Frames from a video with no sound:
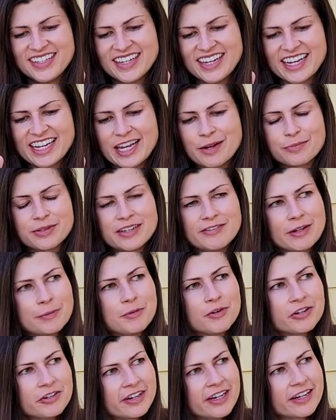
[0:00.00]
I can't believe I'm
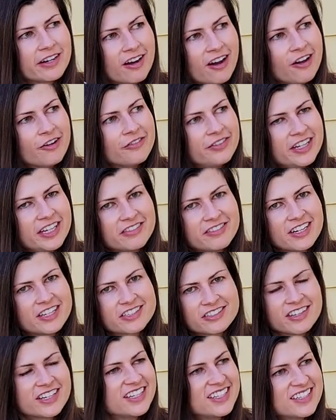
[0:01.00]
ordering at an all vegan
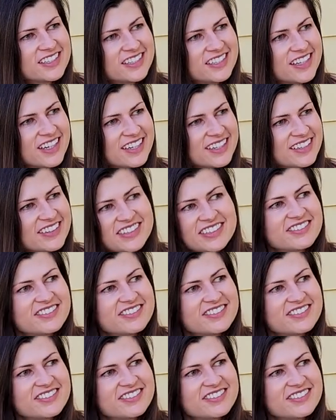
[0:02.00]
restaurant in Disneyland.